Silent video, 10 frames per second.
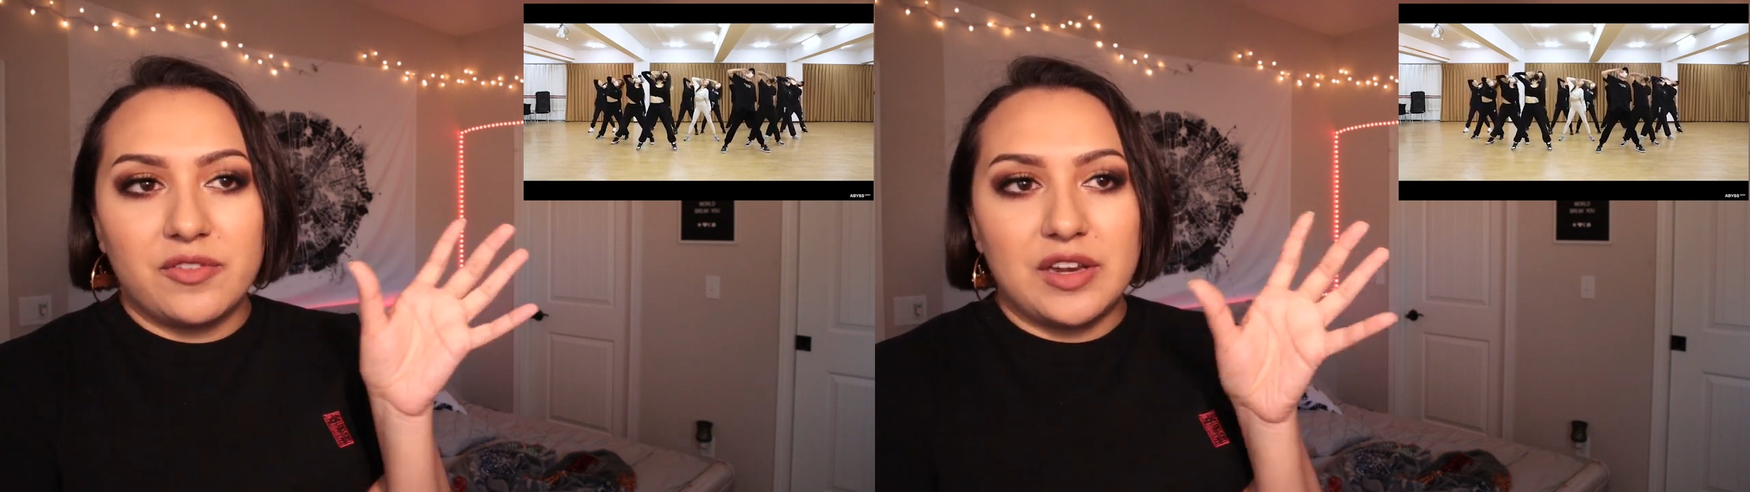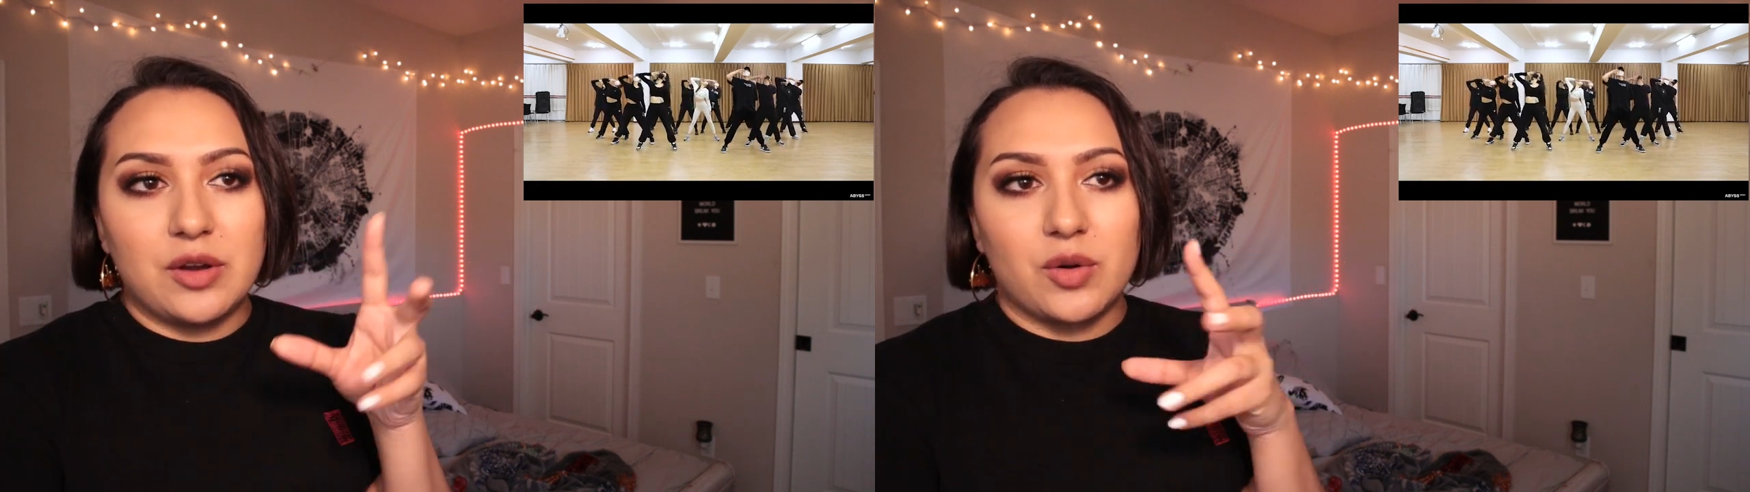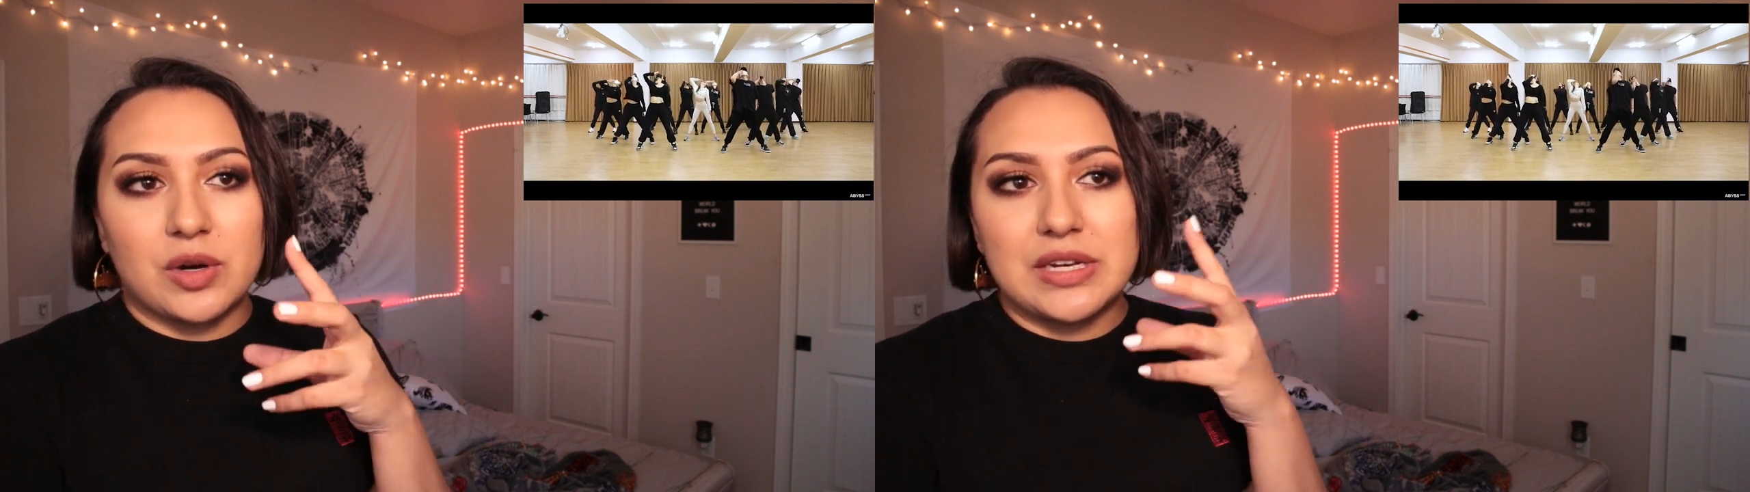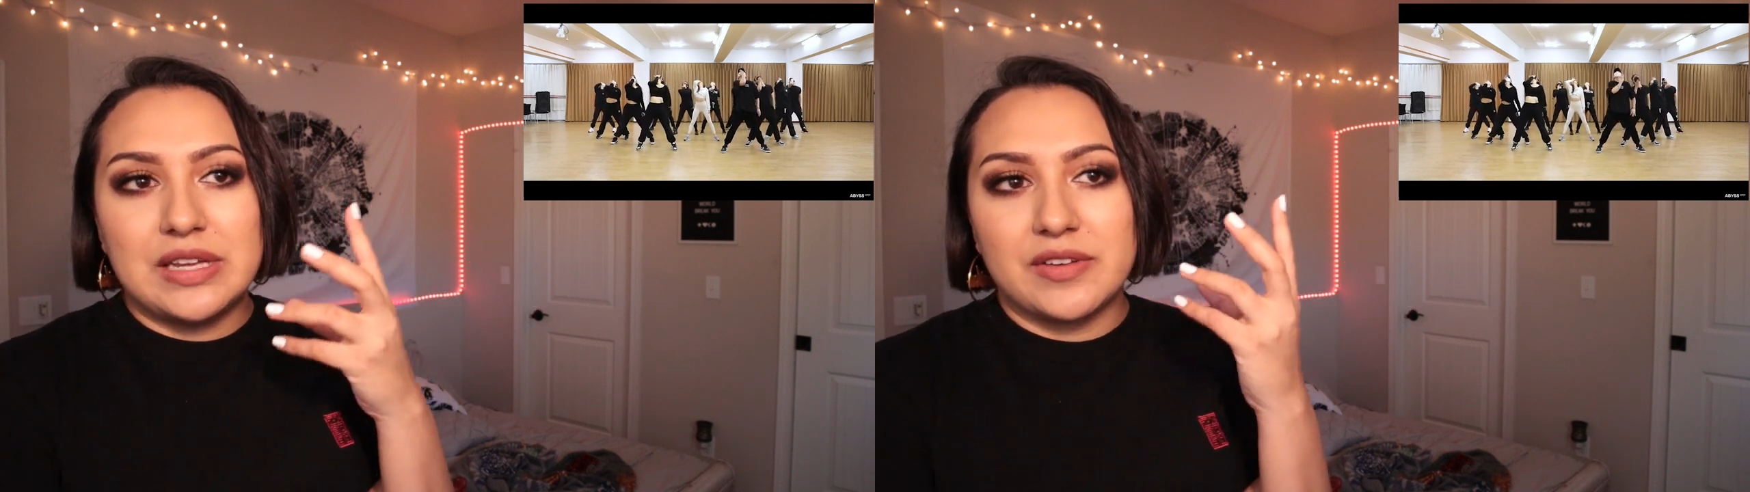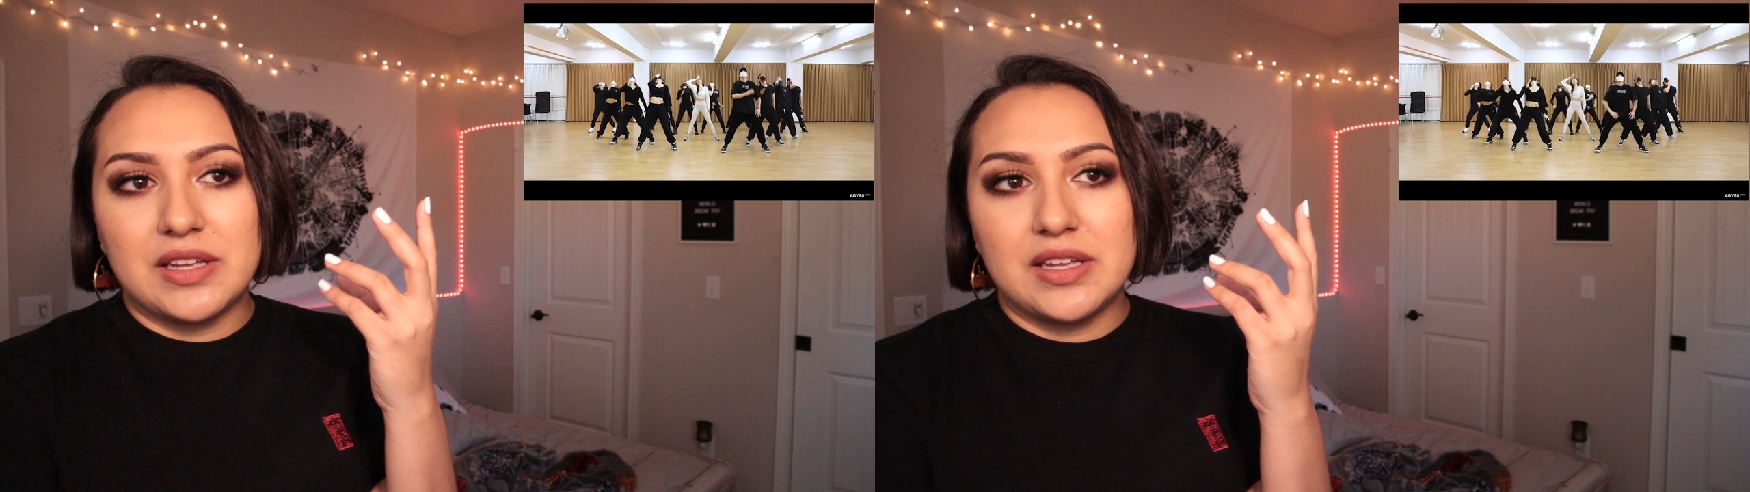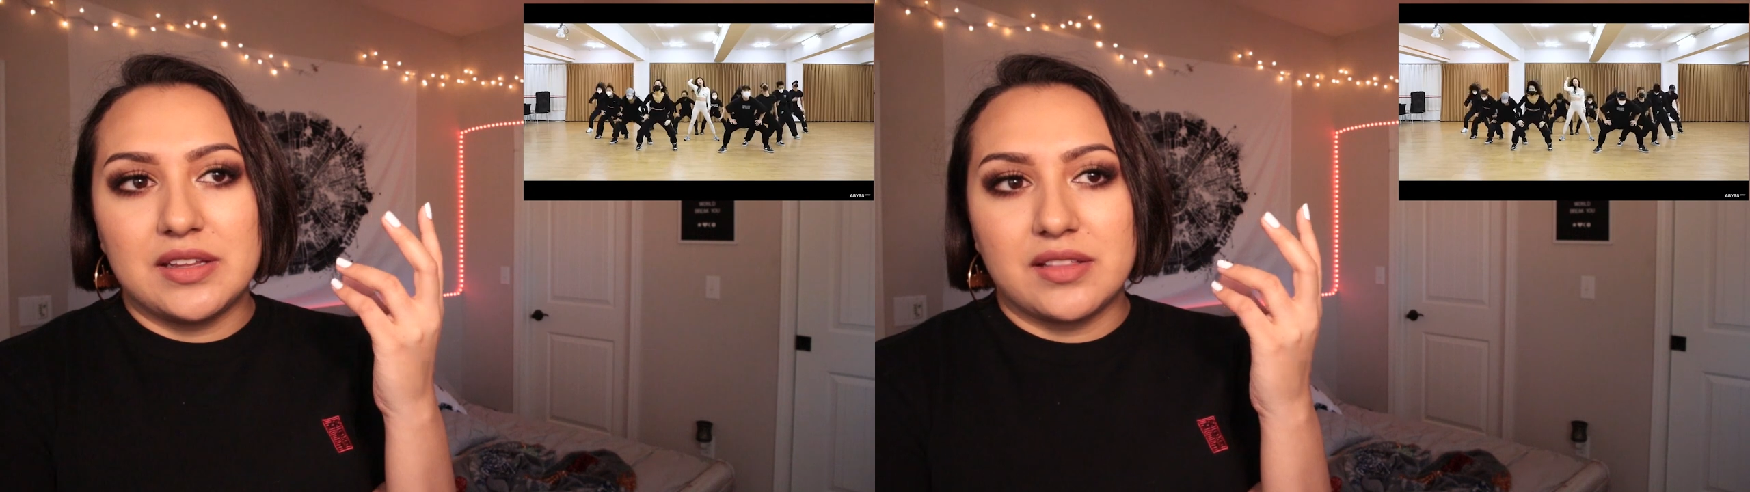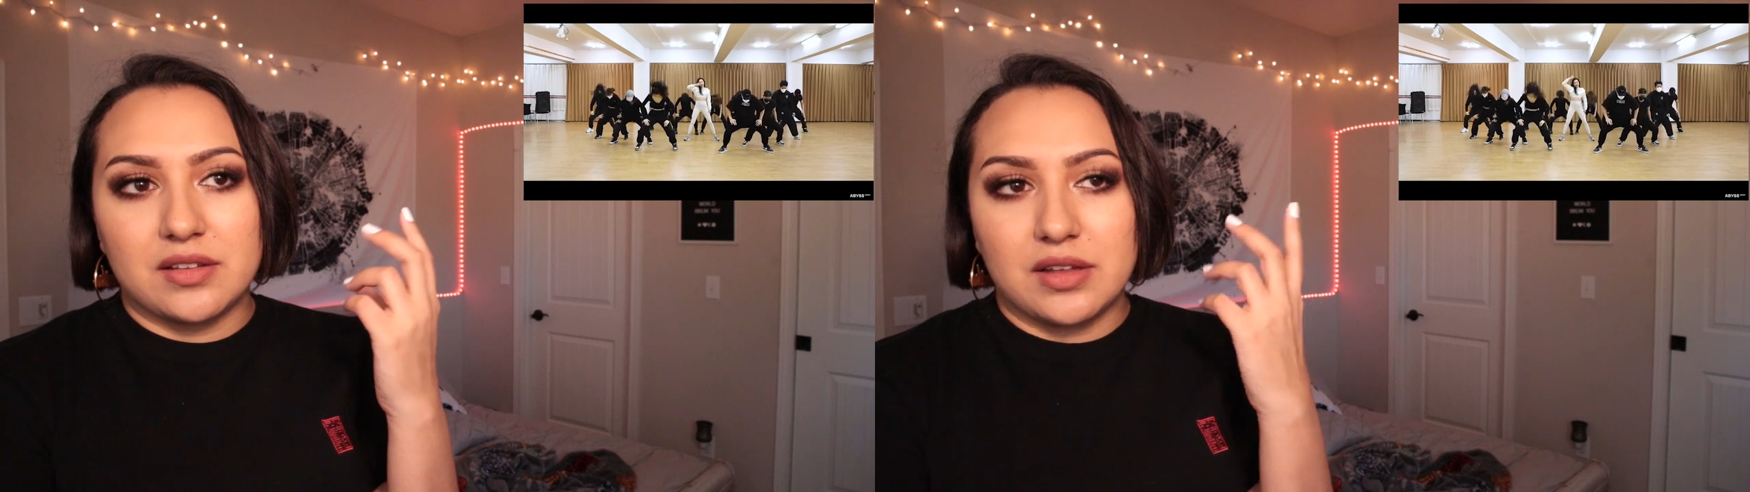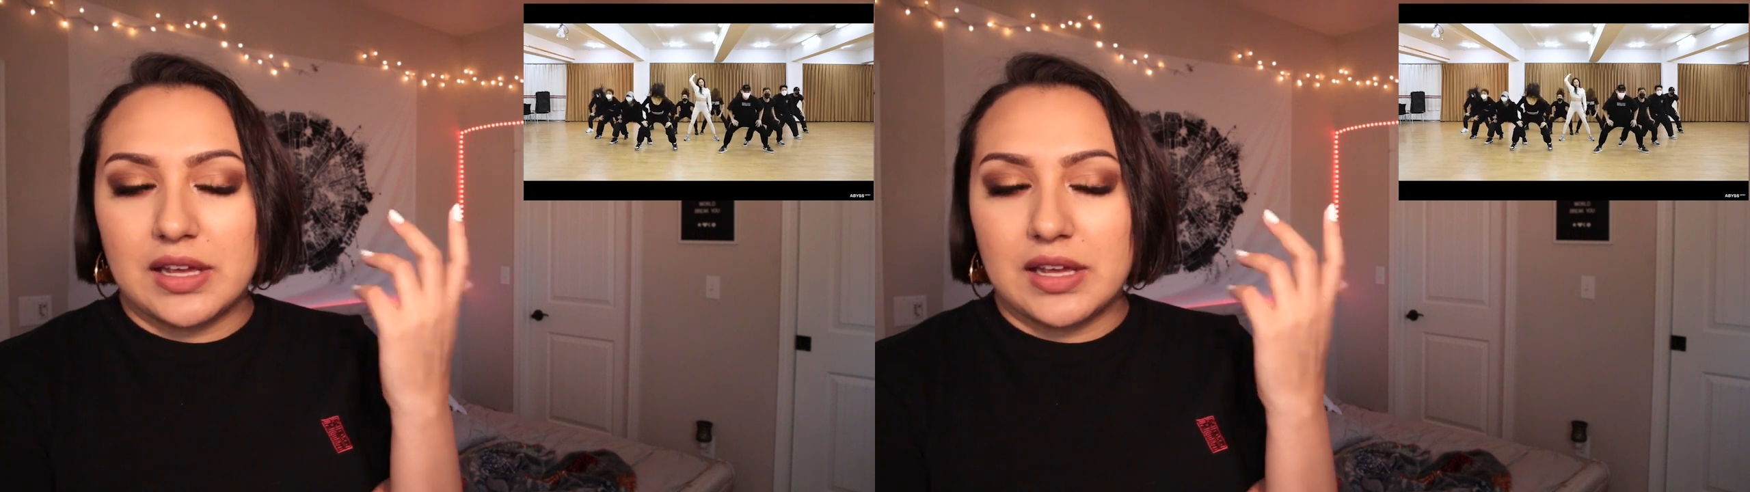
video or even the